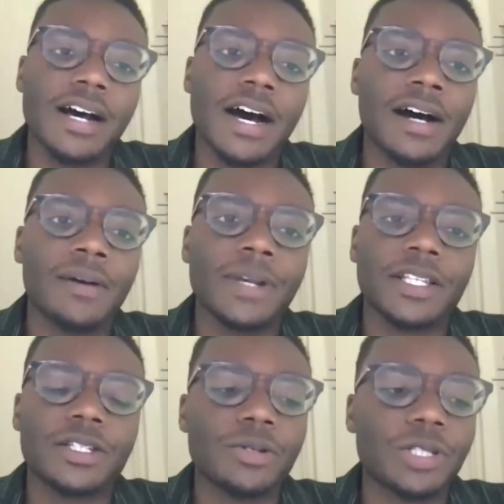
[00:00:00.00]

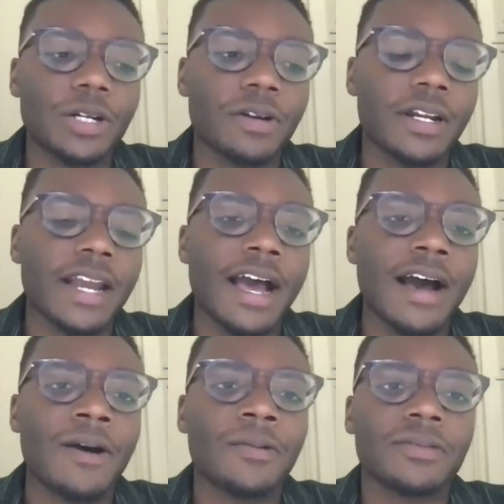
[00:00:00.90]
It's no secret
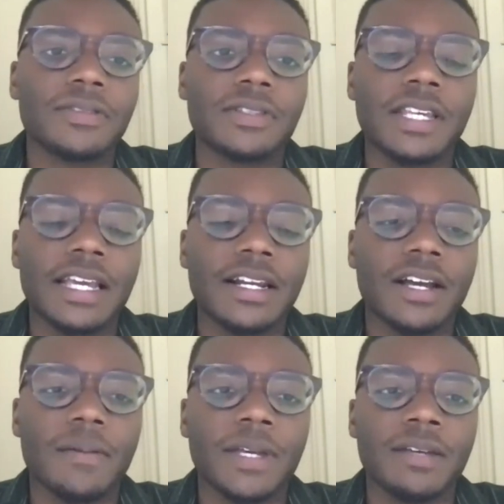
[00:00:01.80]
now, the
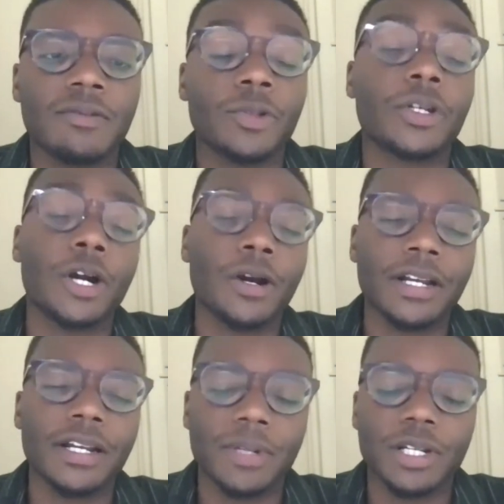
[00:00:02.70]

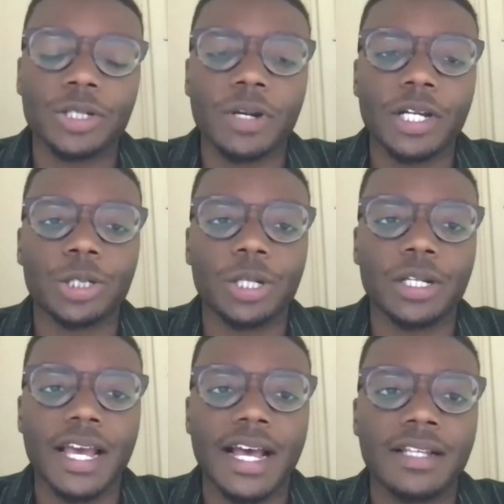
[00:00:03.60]
current
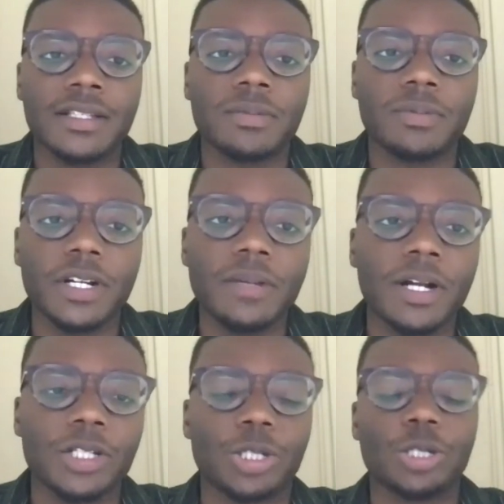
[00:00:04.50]
administration has pretty
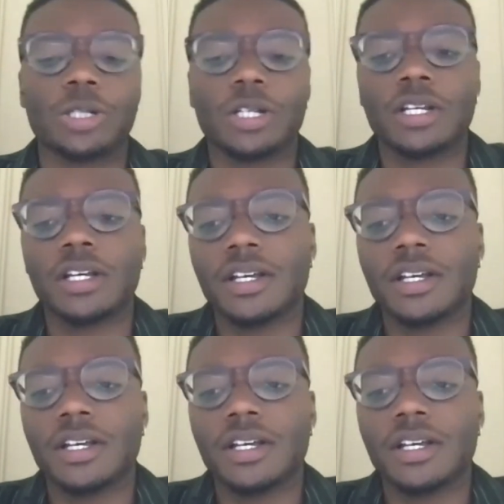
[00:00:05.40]
much